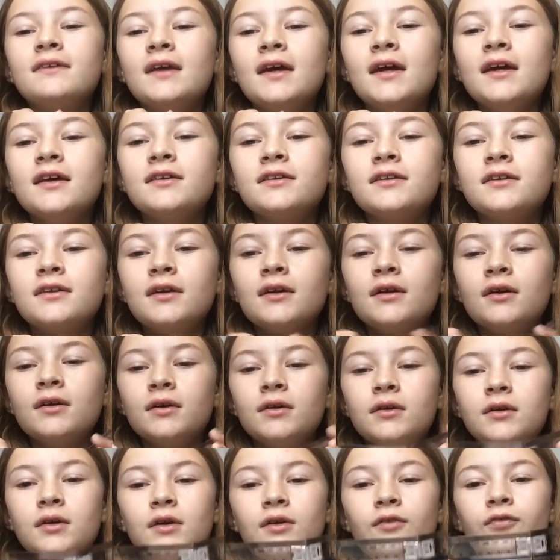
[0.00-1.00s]
this
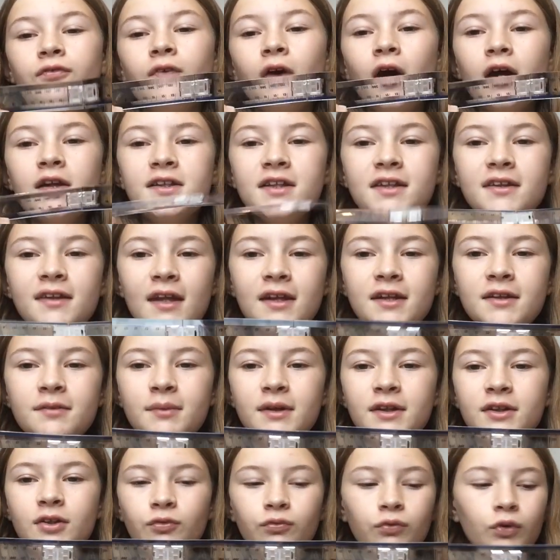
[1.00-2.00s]
30
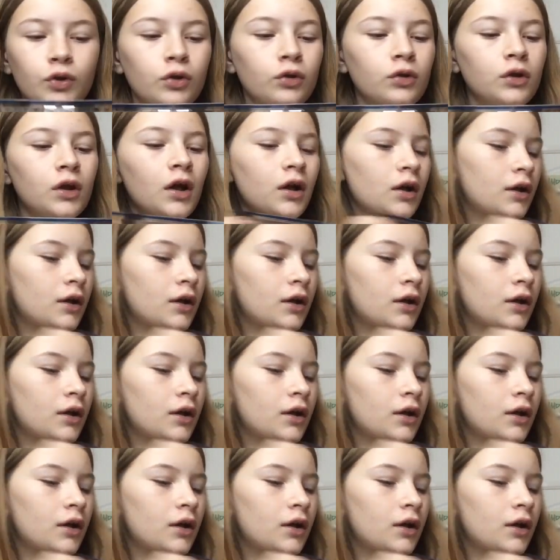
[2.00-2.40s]
centimeter ruler.